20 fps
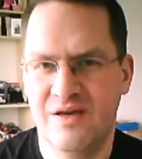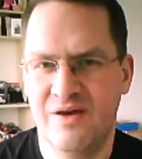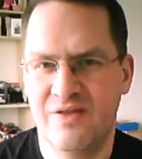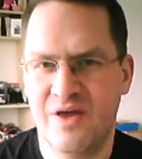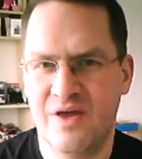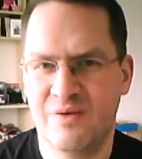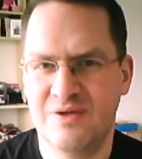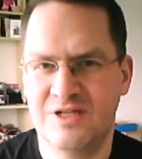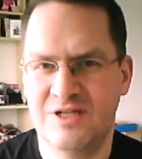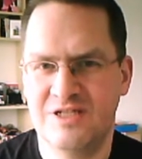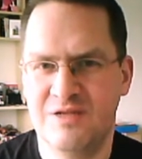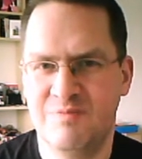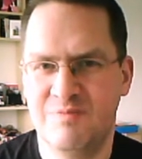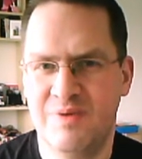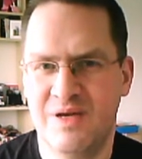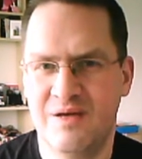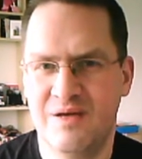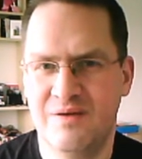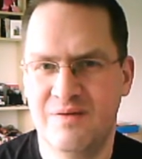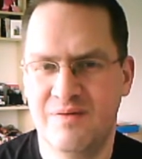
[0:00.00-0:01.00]
that I wanted it to
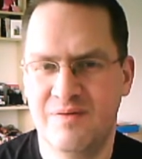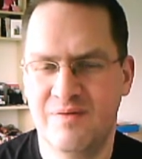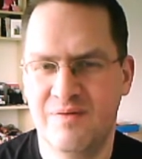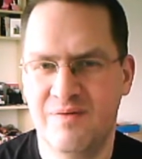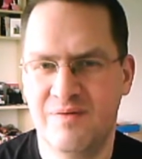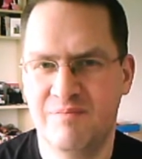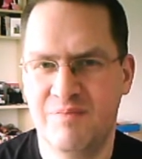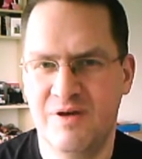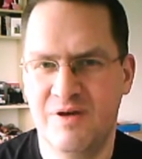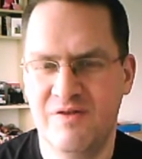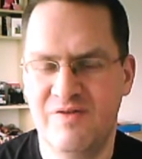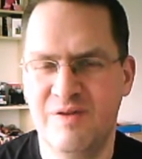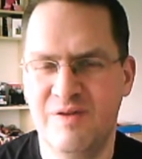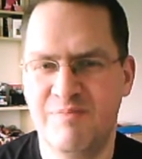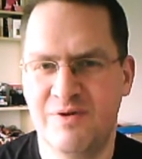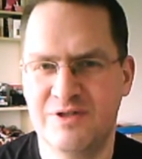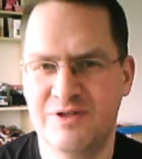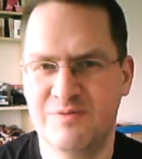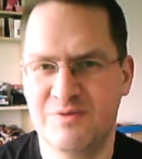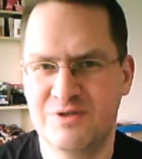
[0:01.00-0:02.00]
be perfectly
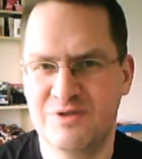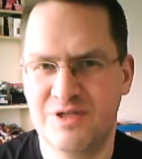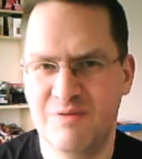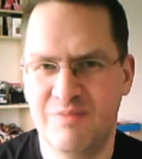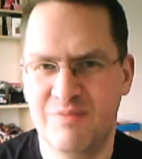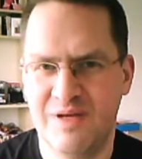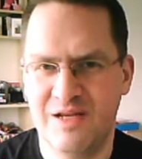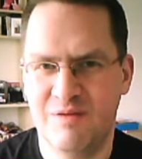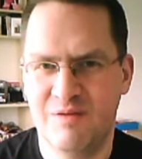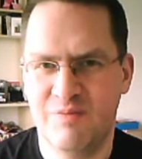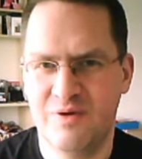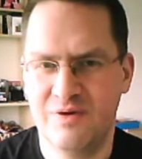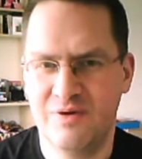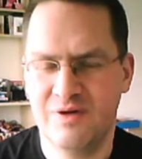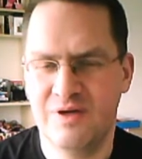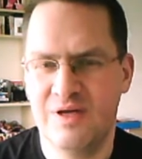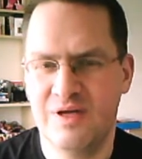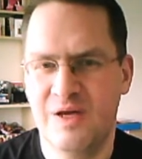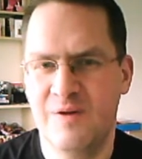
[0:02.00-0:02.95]
possible to complete the book.